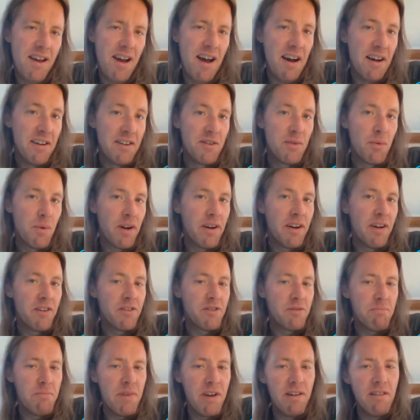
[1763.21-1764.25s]
under
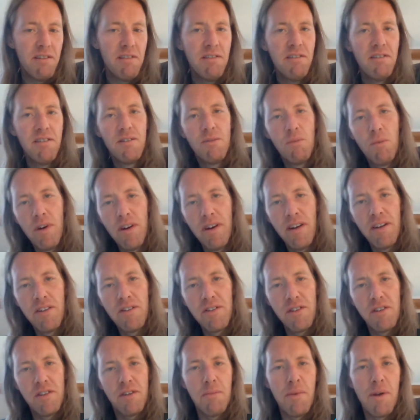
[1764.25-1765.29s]
100 mil,
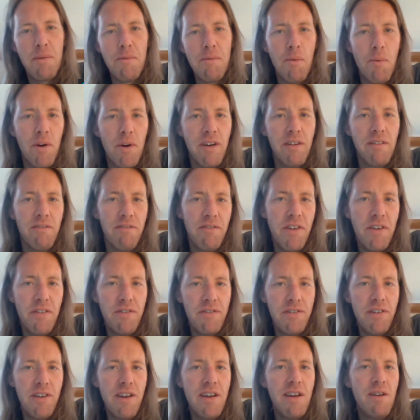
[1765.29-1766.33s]
100 to maybe
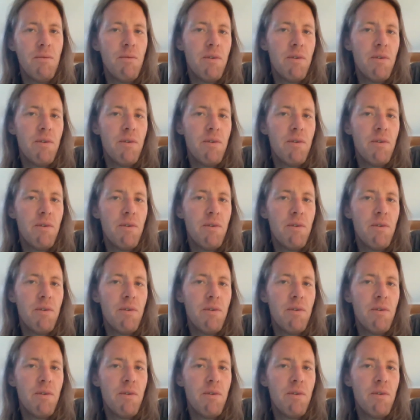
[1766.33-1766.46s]
150,